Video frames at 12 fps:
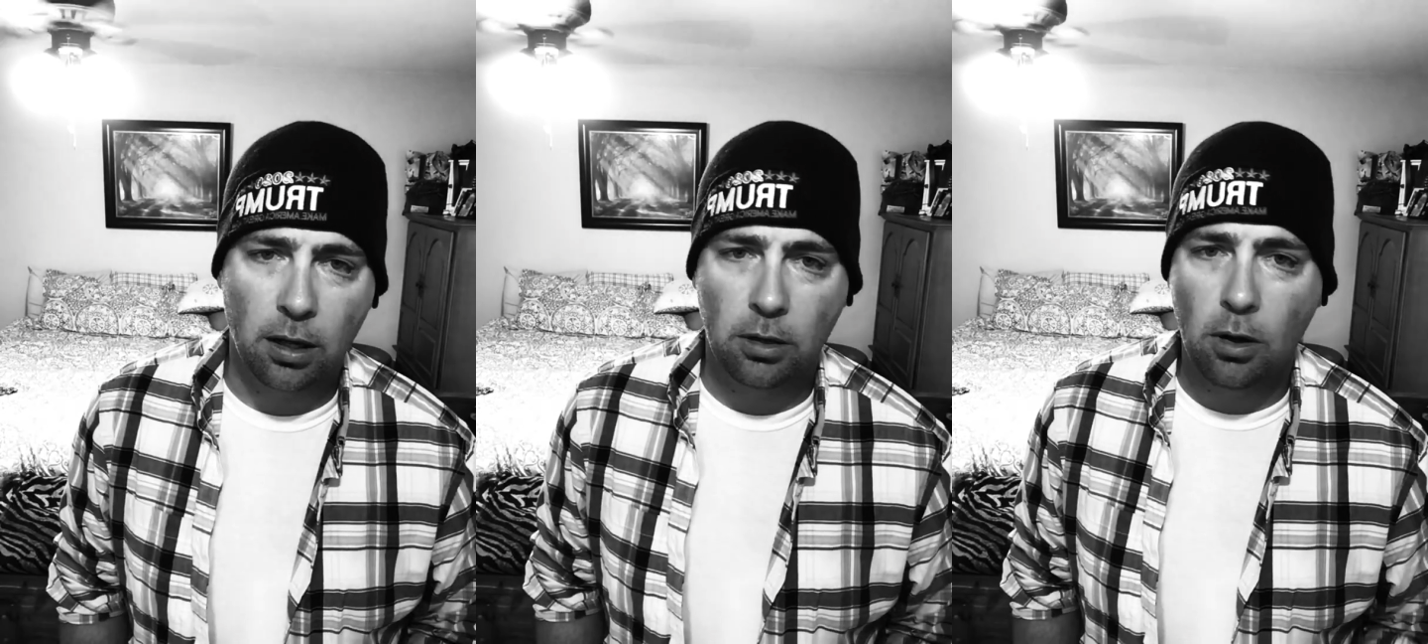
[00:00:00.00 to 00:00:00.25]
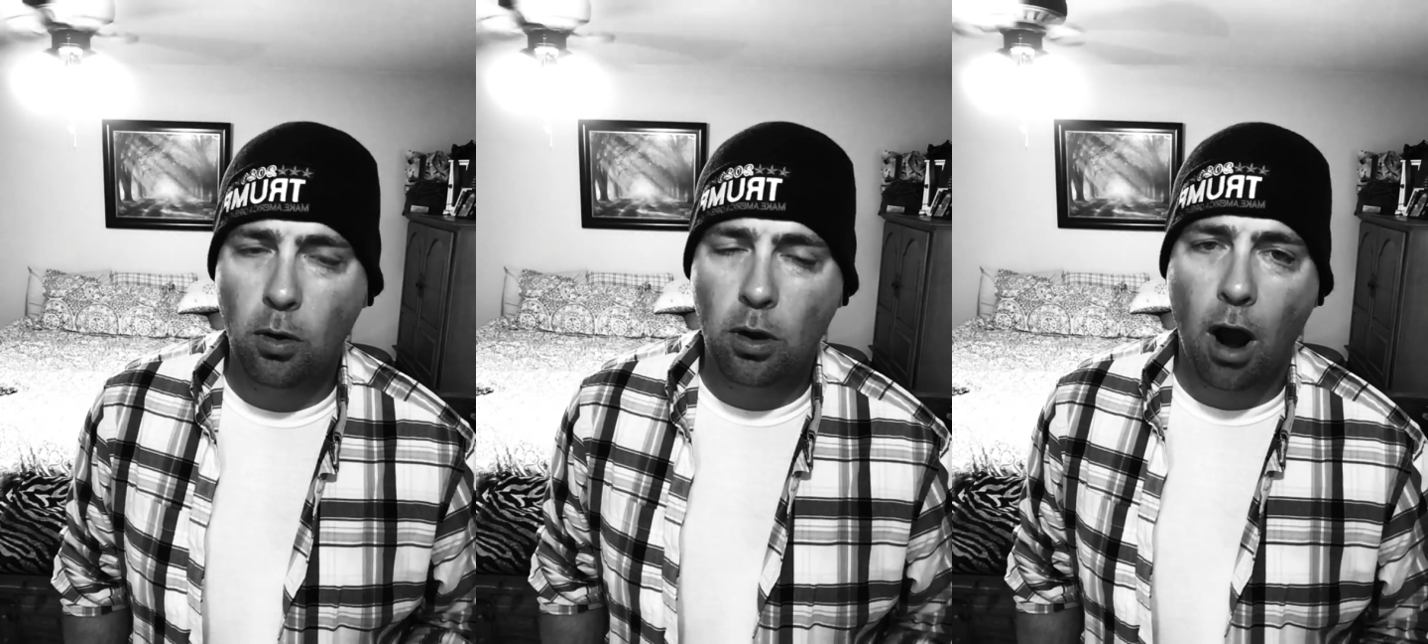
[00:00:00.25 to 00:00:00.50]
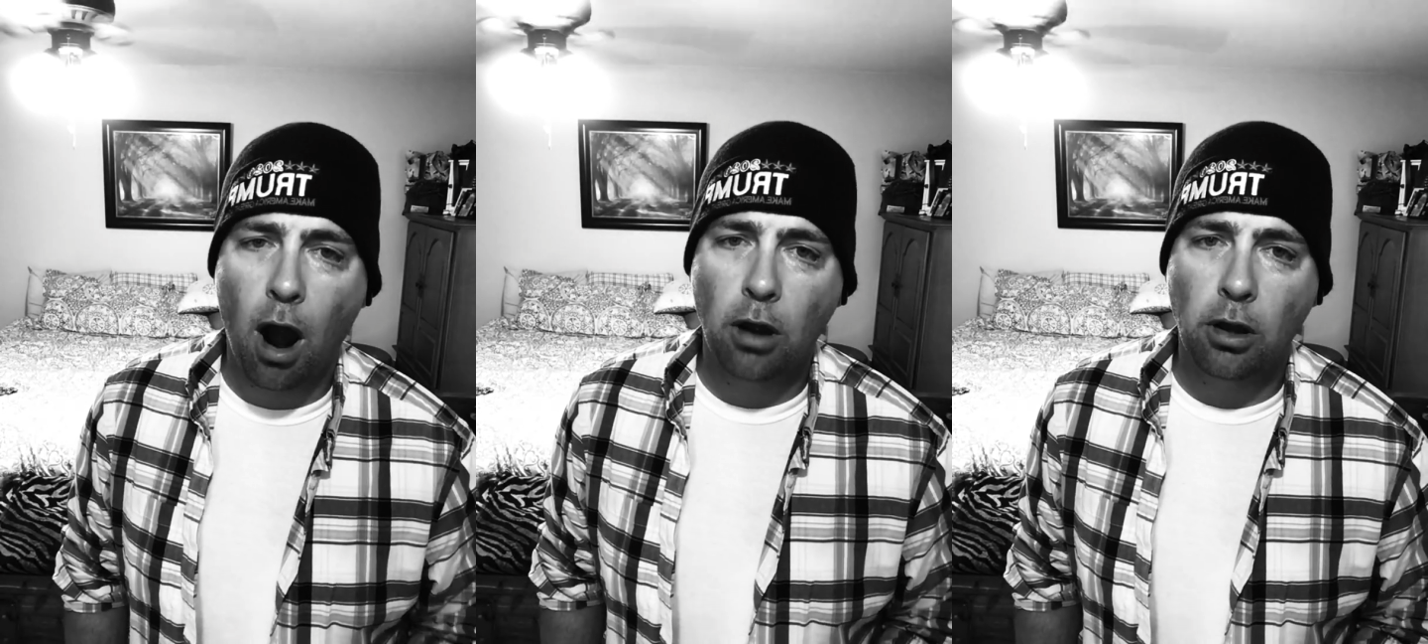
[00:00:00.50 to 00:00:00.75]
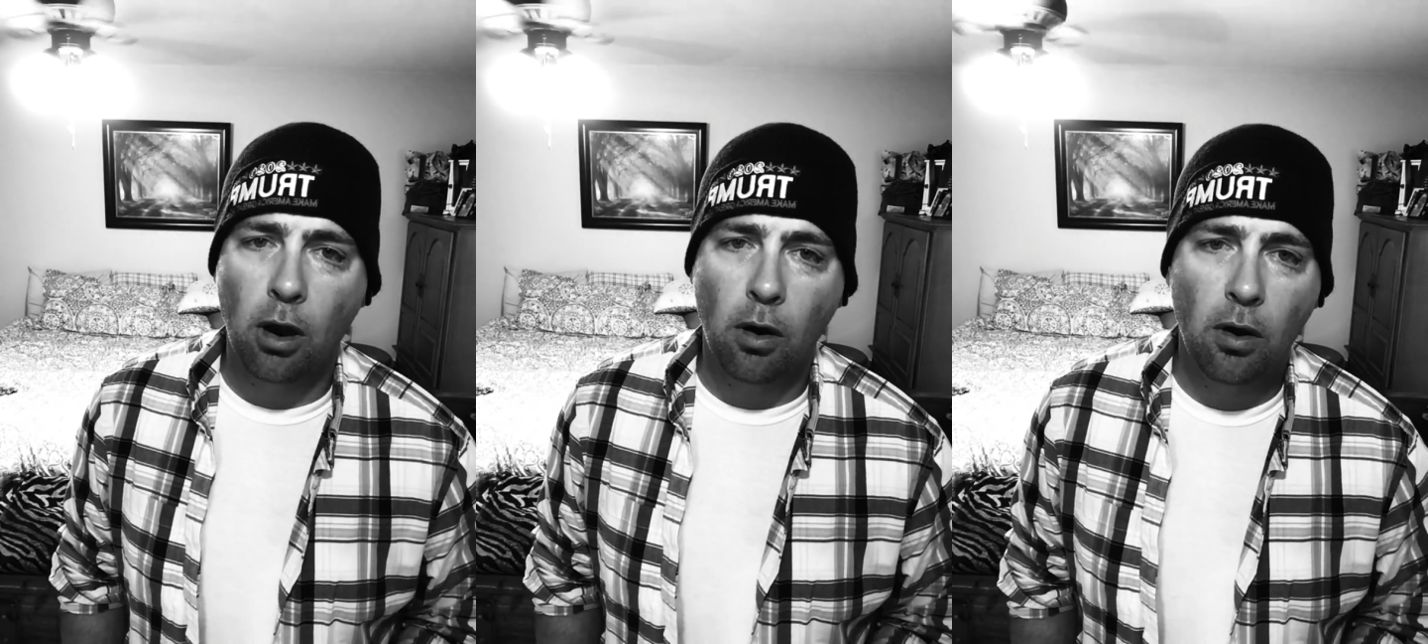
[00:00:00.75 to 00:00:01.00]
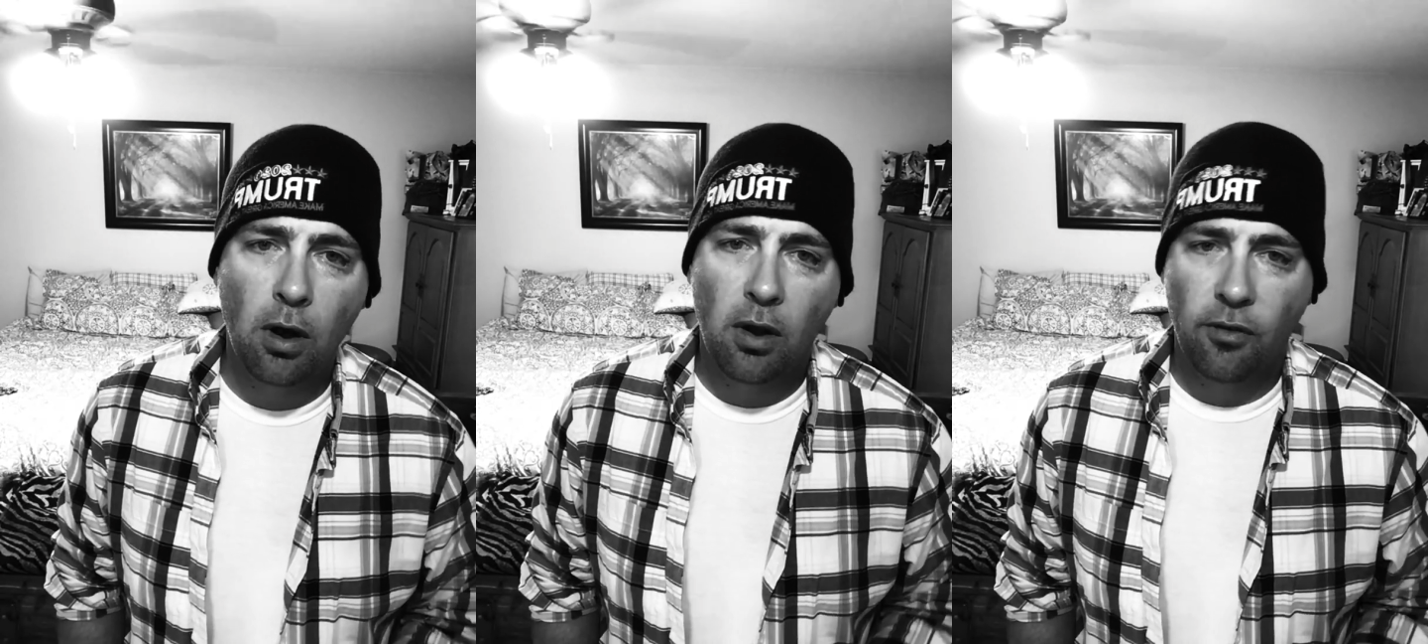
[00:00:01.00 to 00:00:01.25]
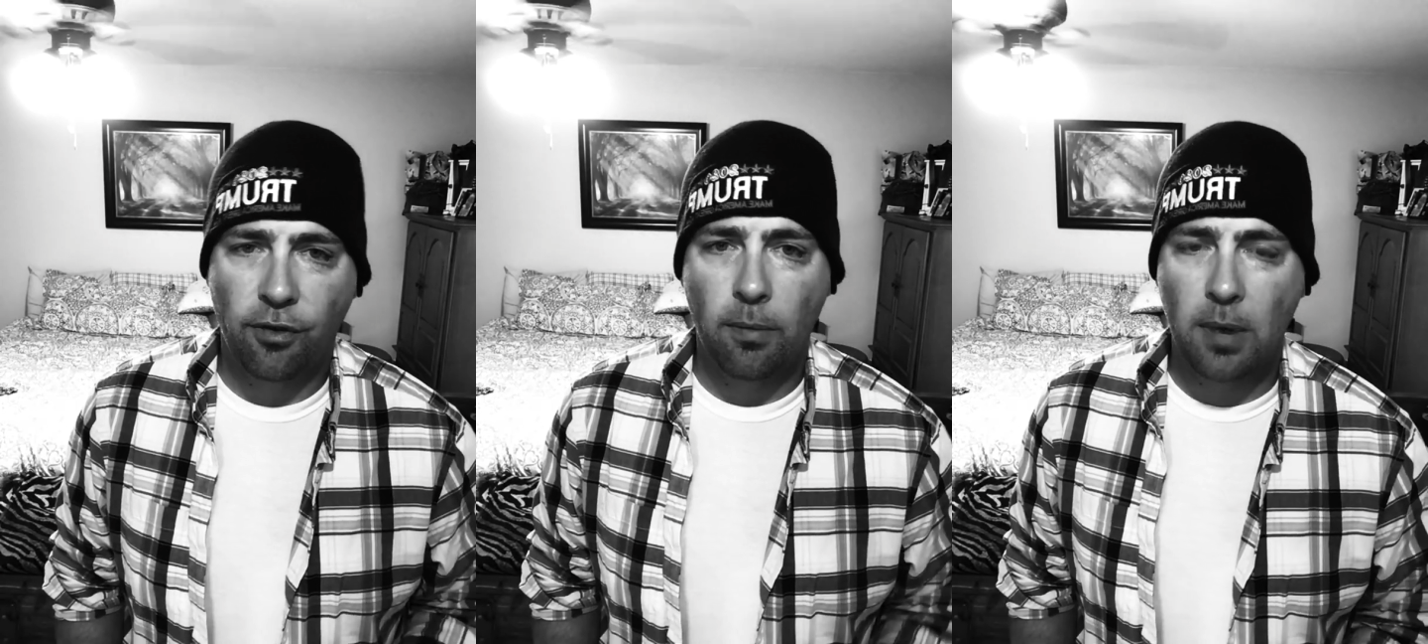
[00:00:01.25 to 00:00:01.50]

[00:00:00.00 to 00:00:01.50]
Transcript: No cargo from